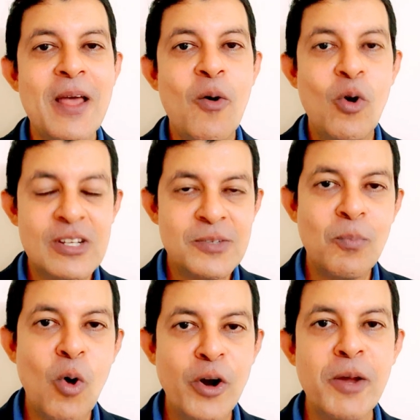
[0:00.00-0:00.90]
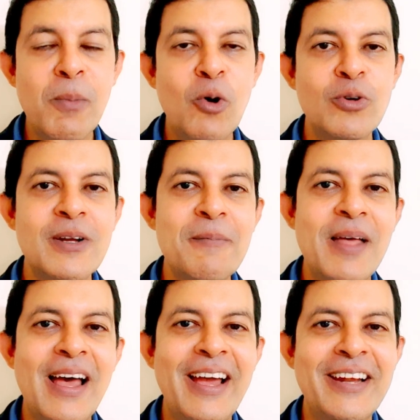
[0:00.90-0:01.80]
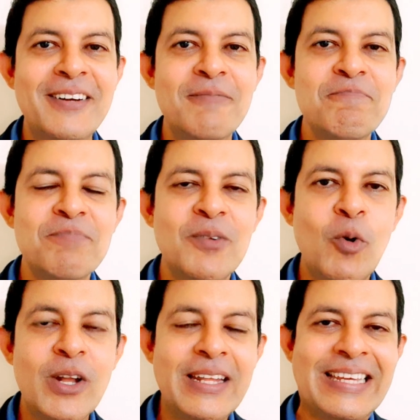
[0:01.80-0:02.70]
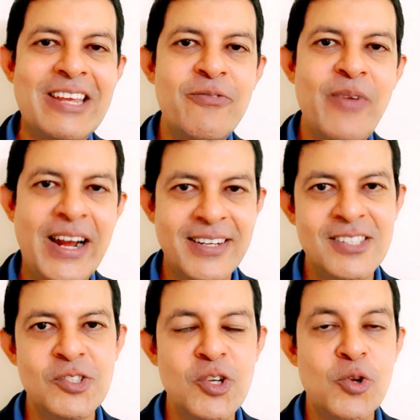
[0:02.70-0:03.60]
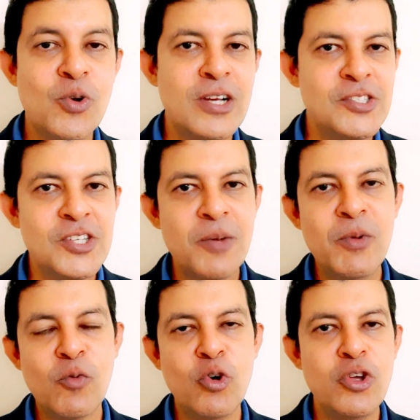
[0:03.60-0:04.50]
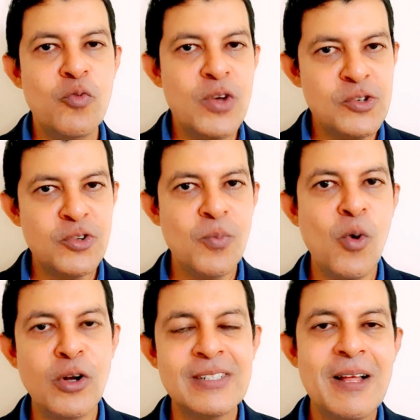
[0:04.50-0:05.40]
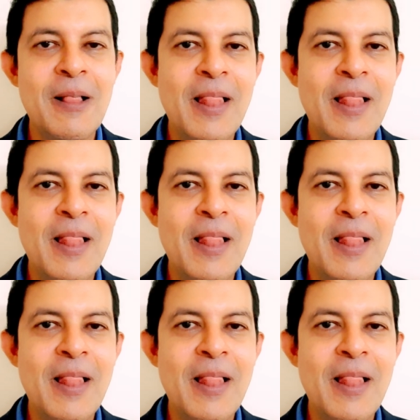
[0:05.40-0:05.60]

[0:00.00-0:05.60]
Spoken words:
what is a bond about and what are the key factors you need to consider before you invest in the bond,